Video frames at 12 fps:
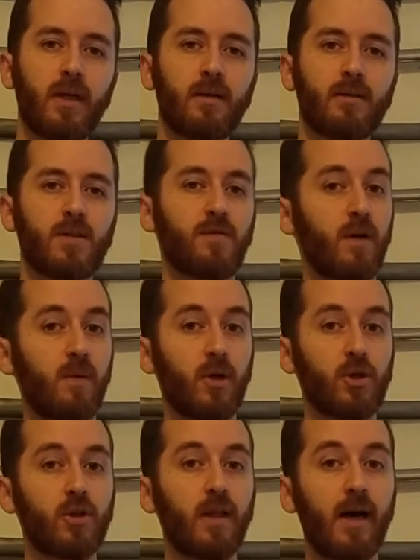hilt is very
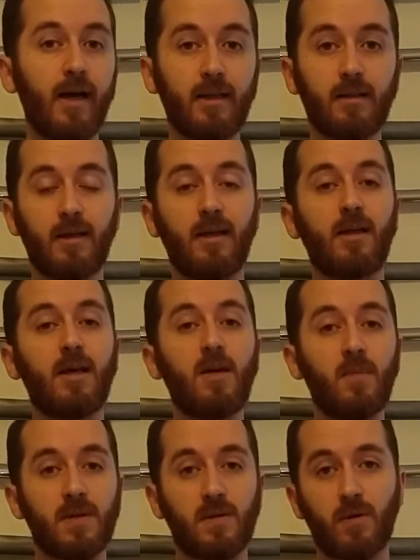much liked in
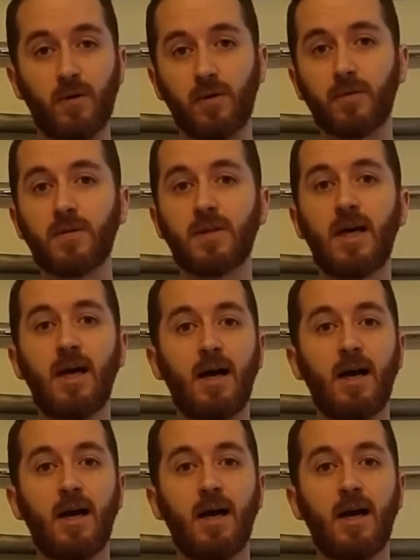HEMA circles,